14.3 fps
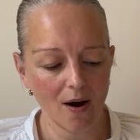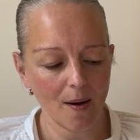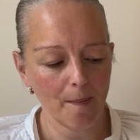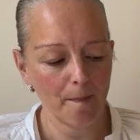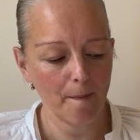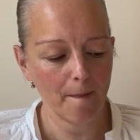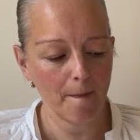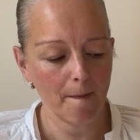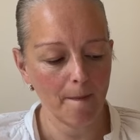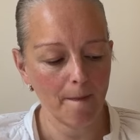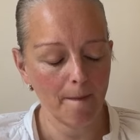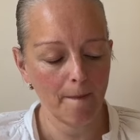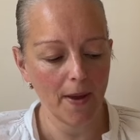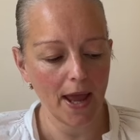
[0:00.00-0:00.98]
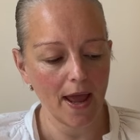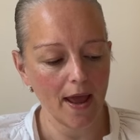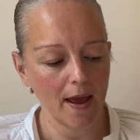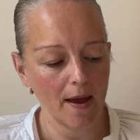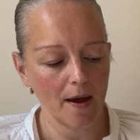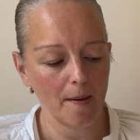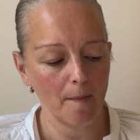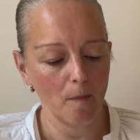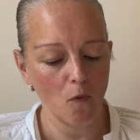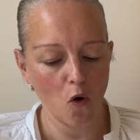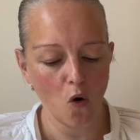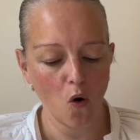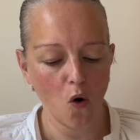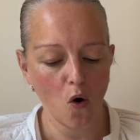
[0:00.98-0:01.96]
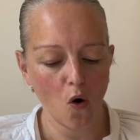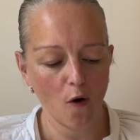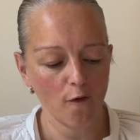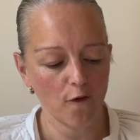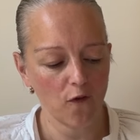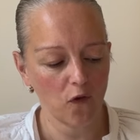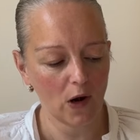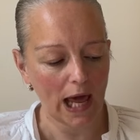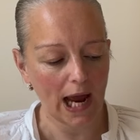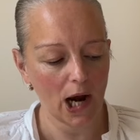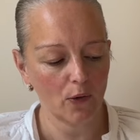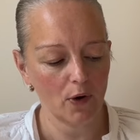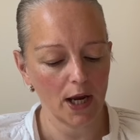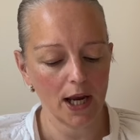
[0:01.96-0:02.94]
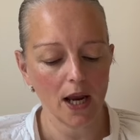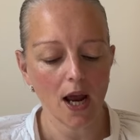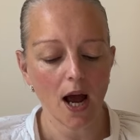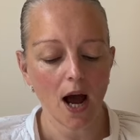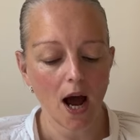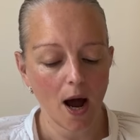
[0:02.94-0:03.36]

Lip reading: a bit more flowery,